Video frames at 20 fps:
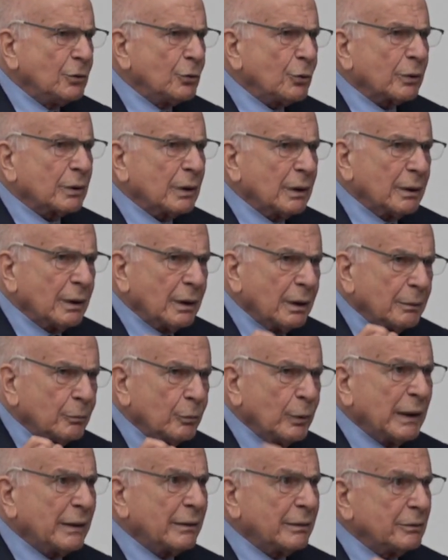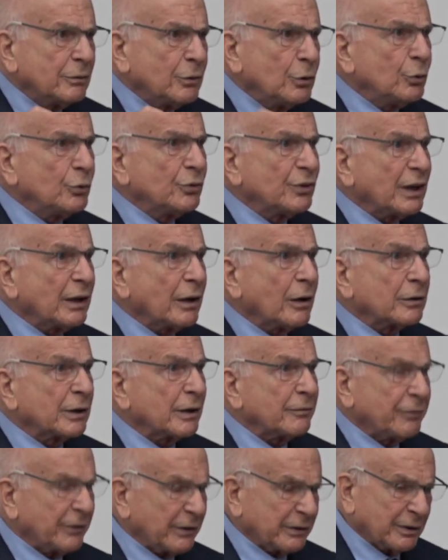you, with using
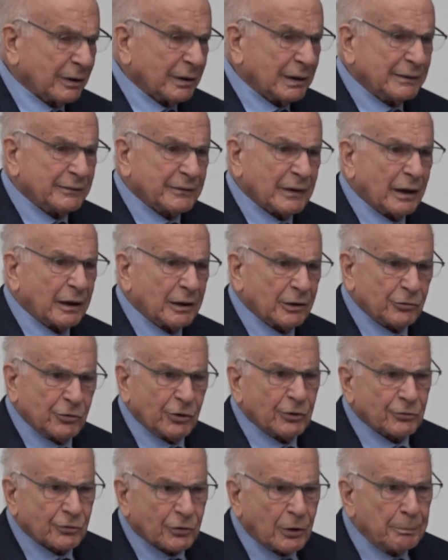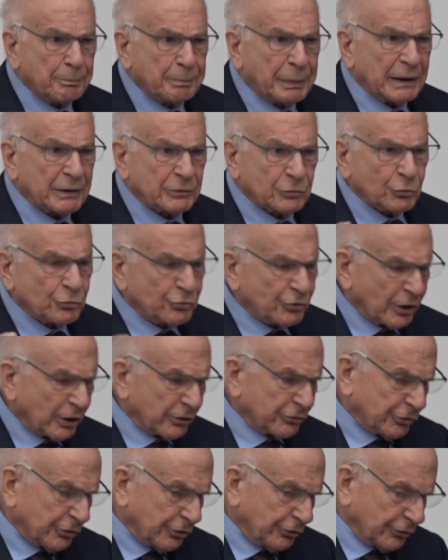artificial intelligence compared to
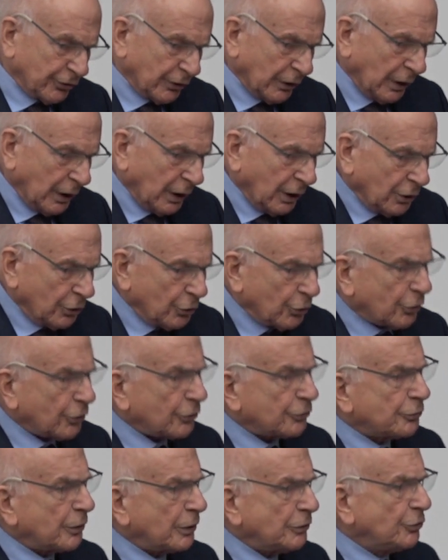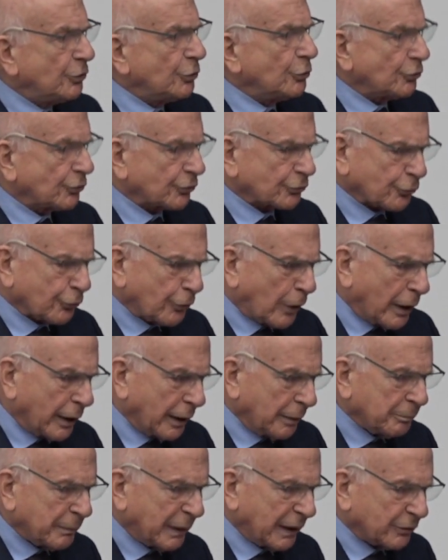judges, you could reduce
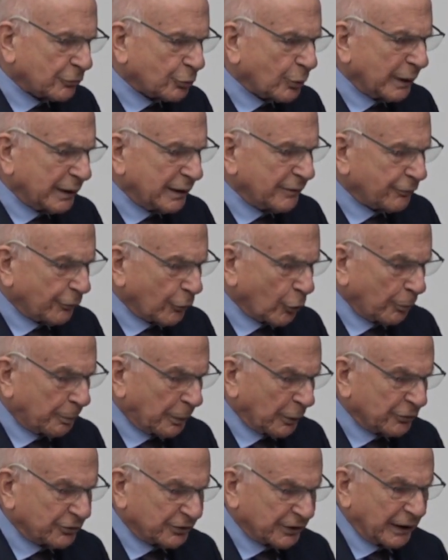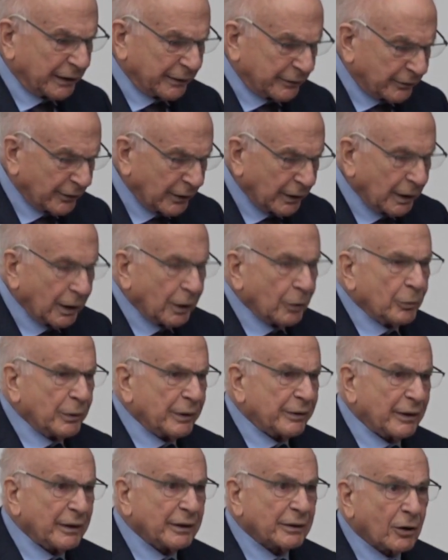crime by 24%
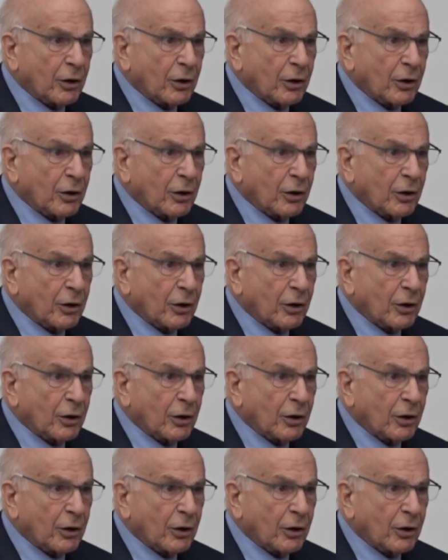with